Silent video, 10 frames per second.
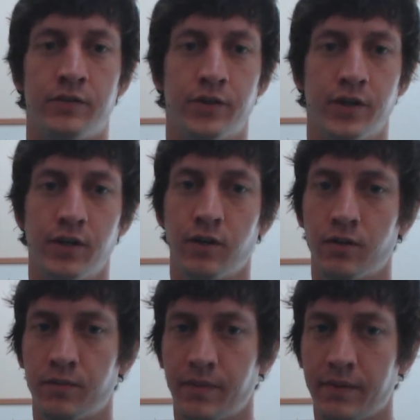
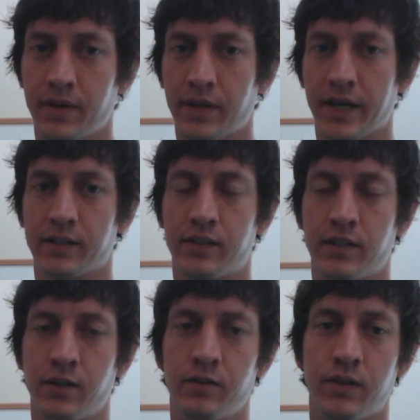through maybe like
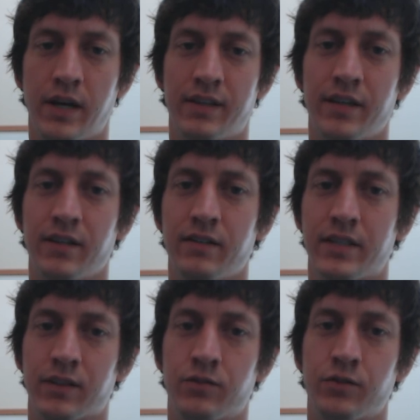I think it was like